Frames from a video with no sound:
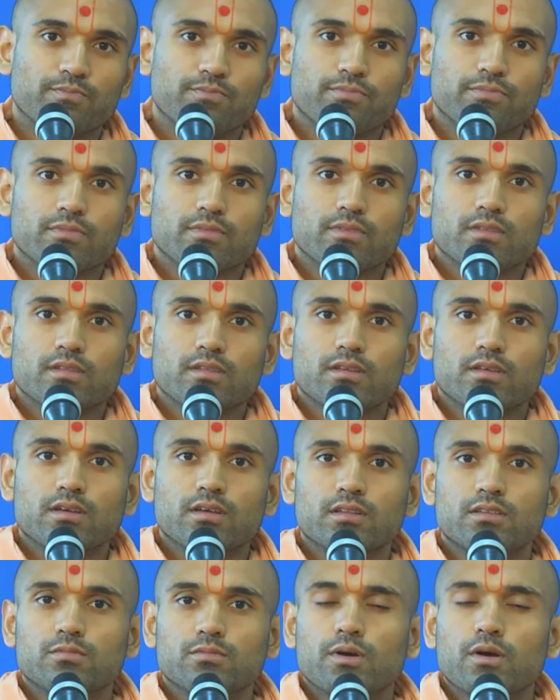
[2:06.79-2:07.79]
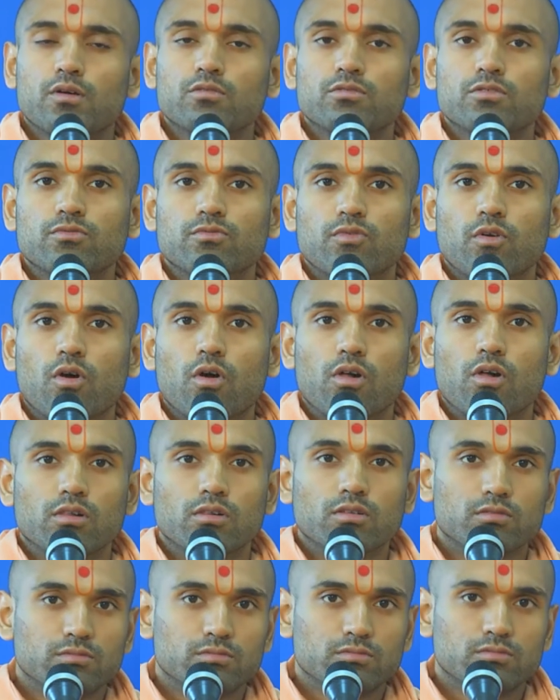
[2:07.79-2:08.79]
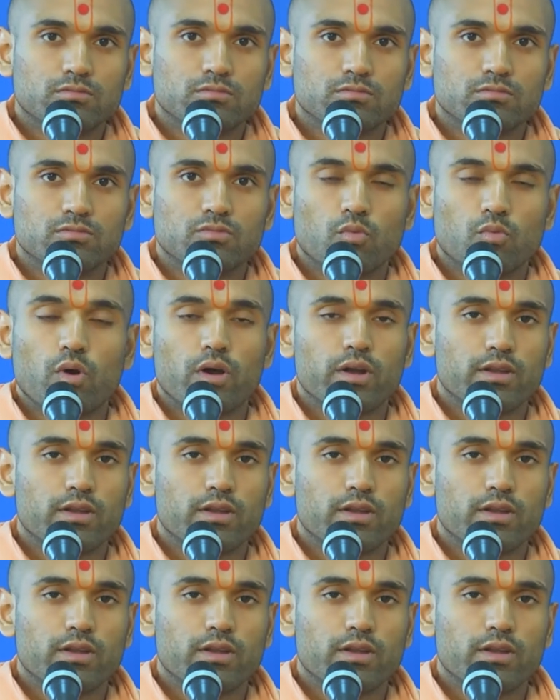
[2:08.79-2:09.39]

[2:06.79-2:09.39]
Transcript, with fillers: it's bound to fall one day,